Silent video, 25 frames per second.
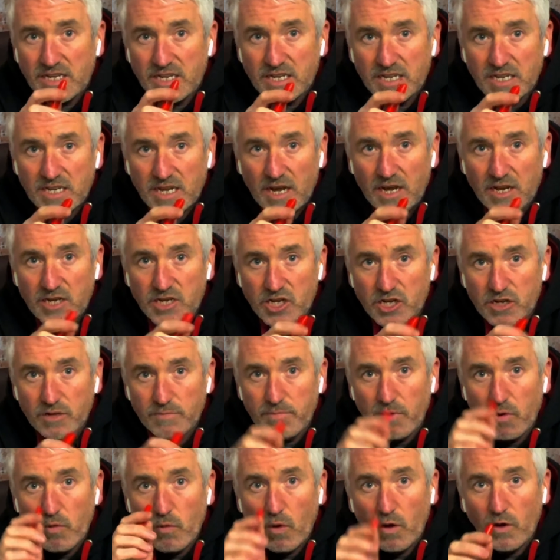as such,
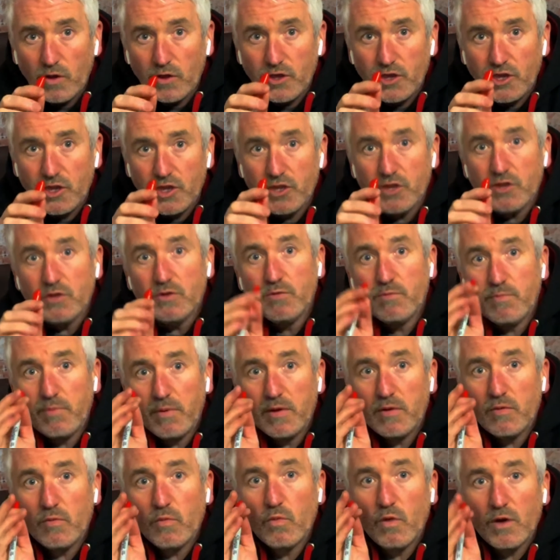but
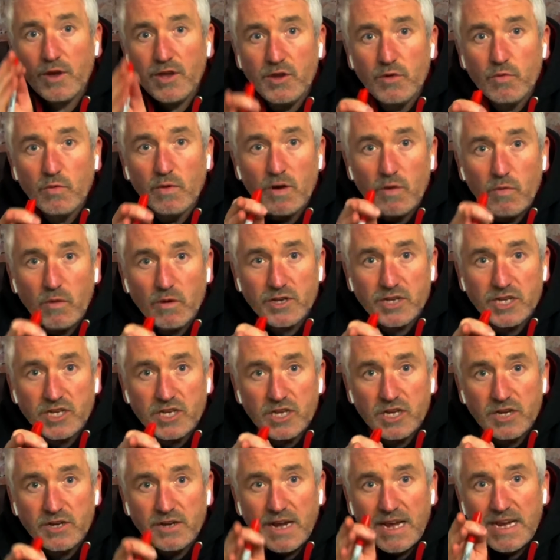what you will want to
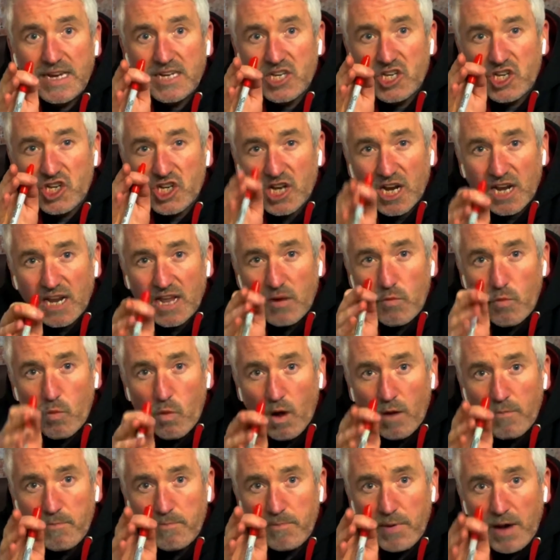do is chill in
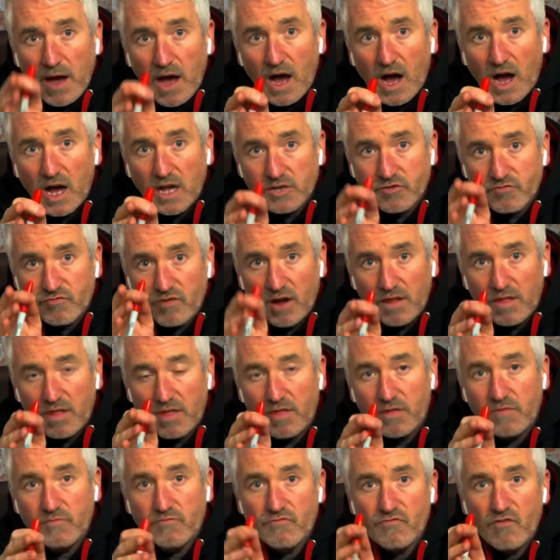one pass rather
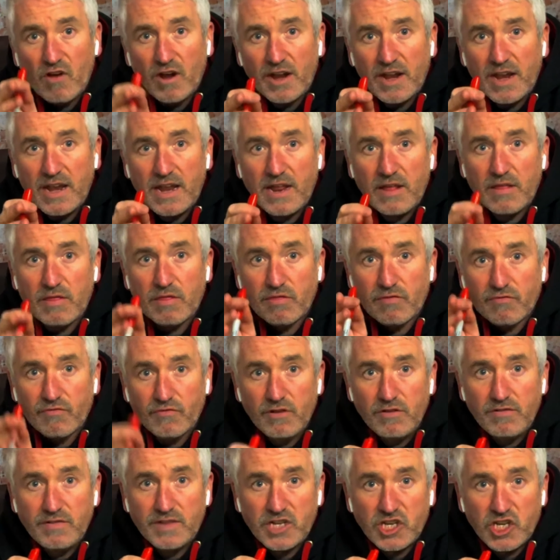than running it
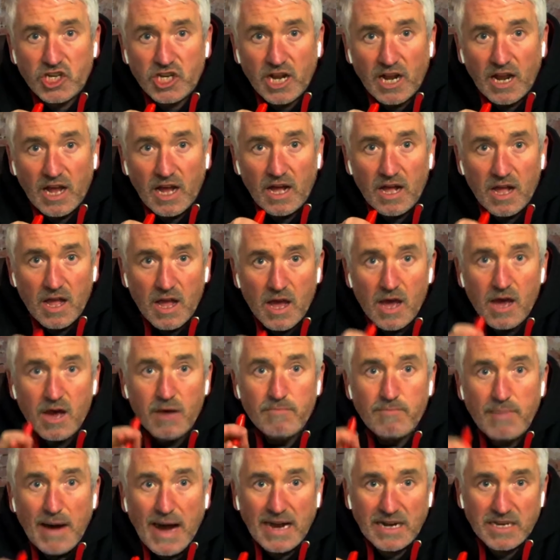through the chiller
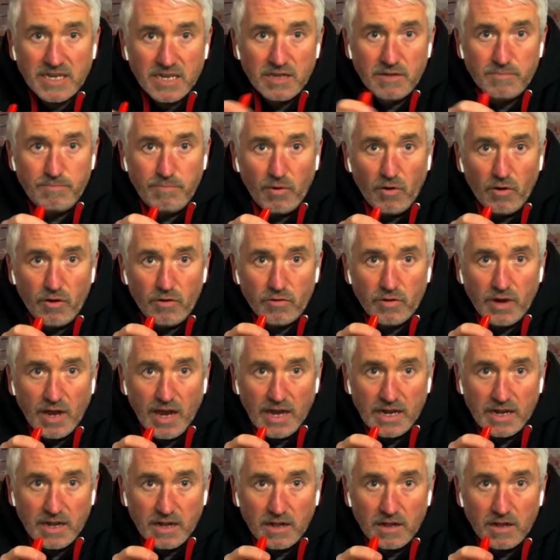back to the boil
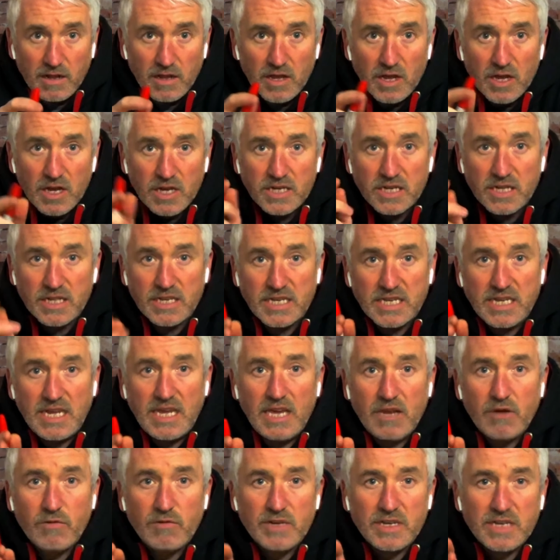kettle. So the
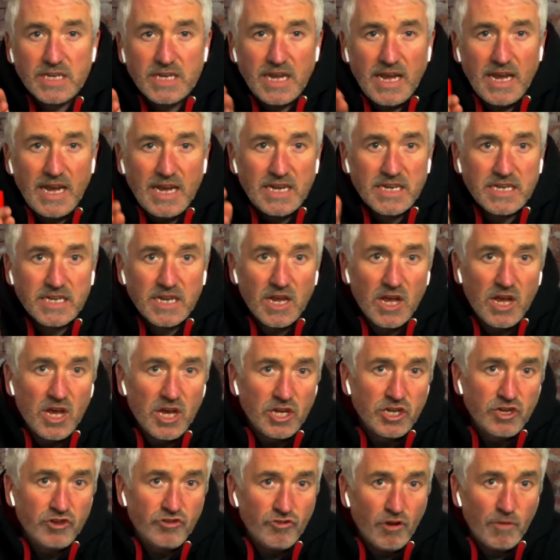sequence is
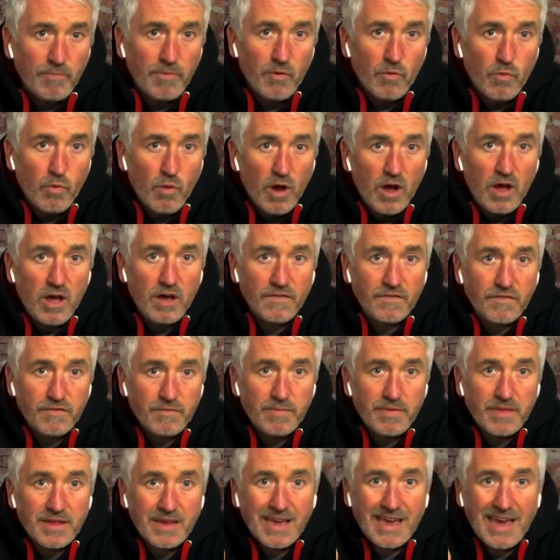drop the wort
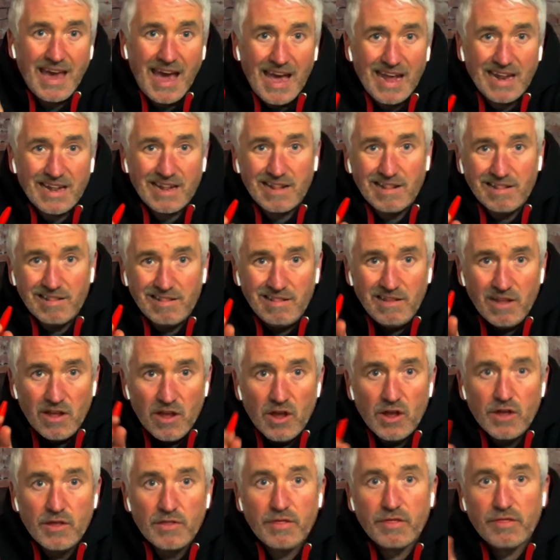from the kettle
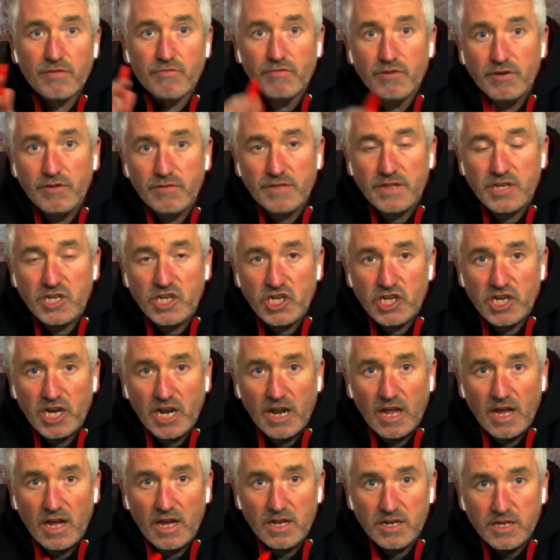through the
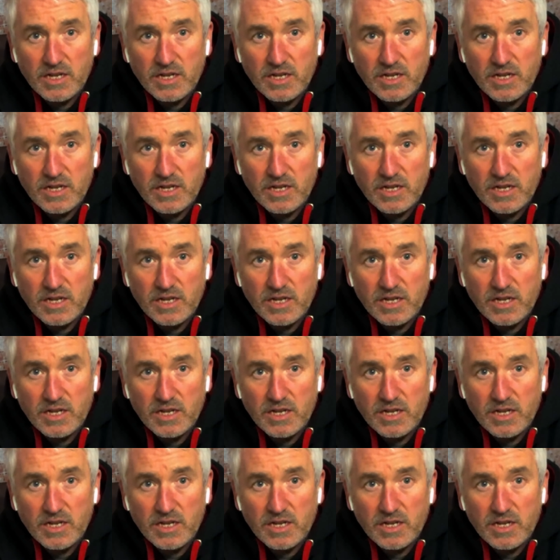chiller